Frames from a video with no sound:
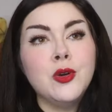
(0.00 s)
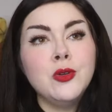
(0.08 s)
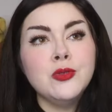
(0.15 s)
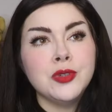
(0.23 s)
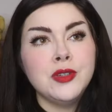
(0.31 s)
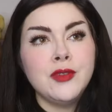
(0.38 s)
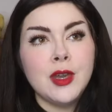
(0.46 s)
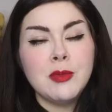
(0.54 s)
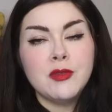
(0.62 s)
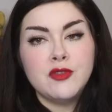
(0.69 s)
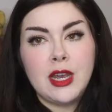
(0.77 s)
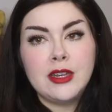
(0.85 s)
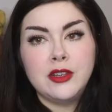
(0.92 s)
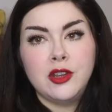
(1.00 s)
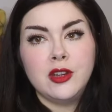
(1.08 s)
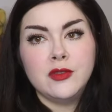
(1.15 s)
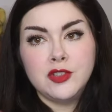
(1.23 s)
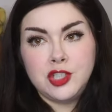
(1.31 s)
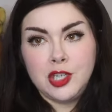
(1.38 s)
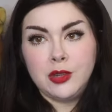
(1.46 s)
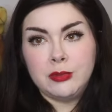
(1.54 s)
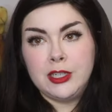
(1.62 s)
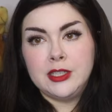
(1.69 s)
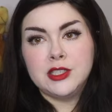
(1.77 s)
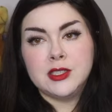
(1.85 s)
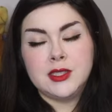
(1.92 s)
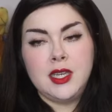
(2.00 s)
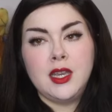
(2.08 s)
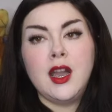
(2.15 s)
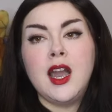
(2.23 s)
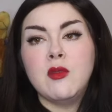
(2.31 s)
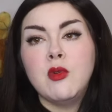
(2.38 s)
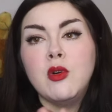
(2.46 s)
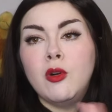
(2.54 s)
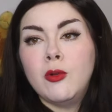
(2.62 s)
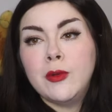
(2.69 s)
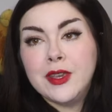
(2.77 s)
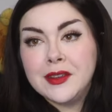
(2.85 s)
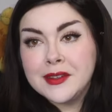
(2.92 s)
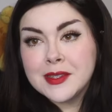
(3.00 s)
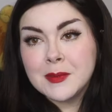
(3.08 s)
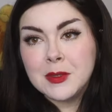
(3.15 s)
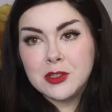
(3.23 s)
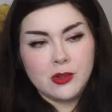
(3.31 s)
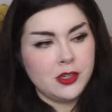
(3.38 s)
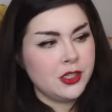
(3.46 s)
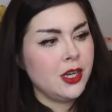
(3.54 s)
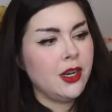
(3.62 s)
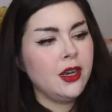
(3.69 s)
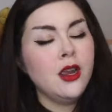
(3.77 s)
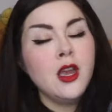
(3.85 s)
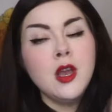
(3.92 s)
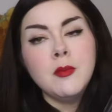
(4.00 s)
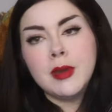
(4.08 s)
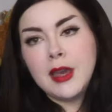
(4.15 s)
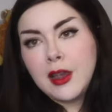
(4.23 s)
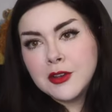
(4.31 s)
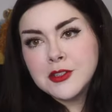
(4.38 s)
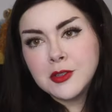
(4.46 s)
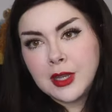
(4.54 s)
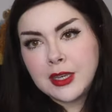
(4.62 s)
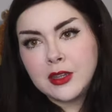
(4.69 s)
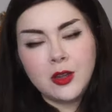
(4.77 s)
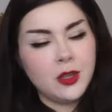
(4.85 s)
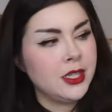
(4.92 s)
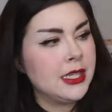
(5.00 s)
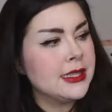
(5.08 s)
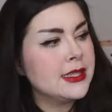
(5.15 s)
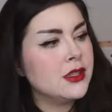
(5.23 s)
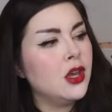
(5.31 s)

whole revamp of Draculaura for G3 is just like, I will always be drawn to her. But I also like Clawdeen's